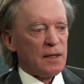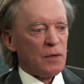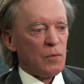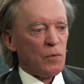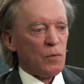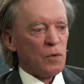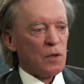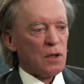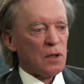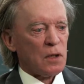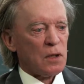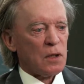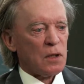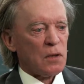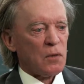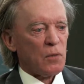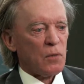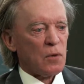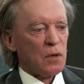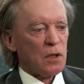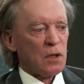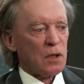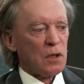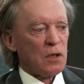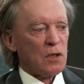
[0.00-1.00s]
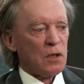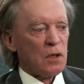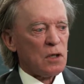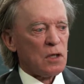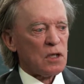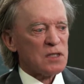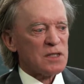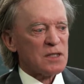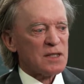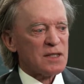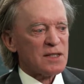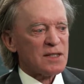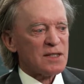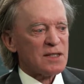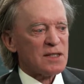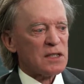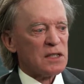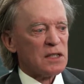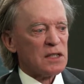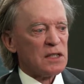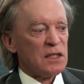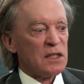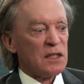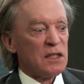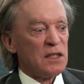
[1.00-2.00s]
where it causes
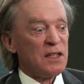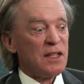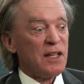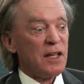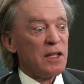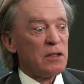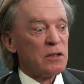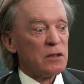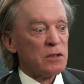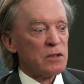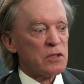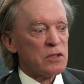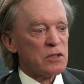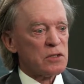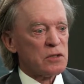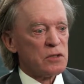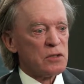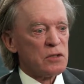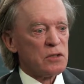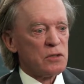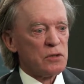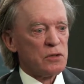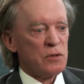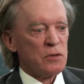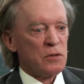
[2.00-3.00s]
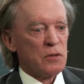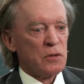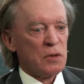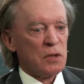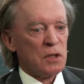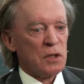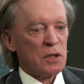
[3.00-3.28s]
debtors to